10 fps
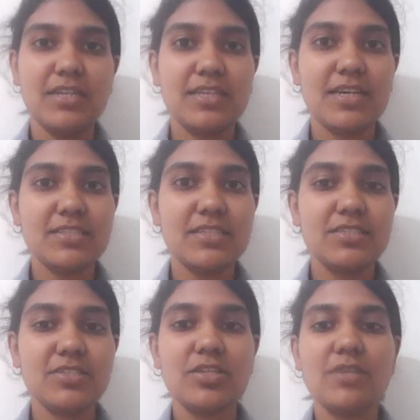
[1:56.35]
There is a
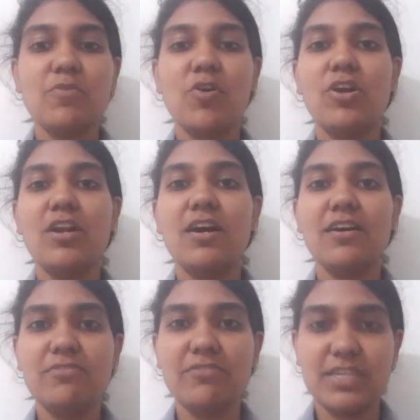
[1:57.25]
synonym called
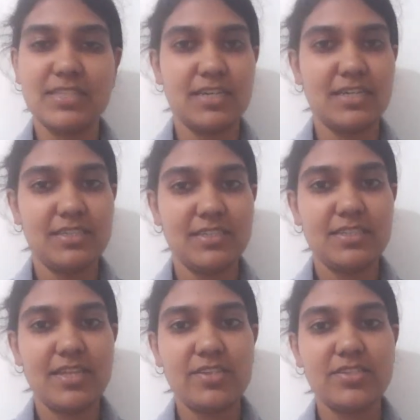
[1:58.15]
avyatha.
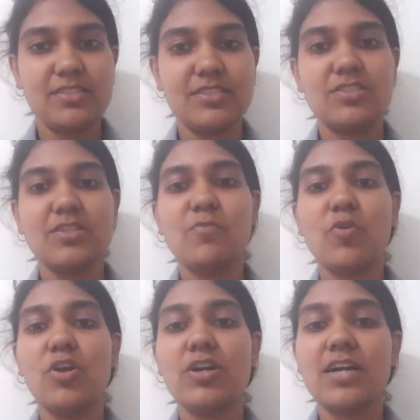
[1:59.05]
There is a synonym
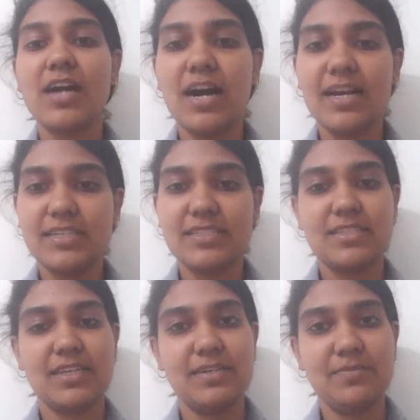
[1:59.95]
called
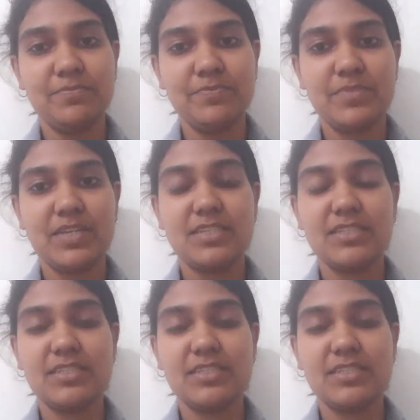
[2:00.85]
kayastha. There is a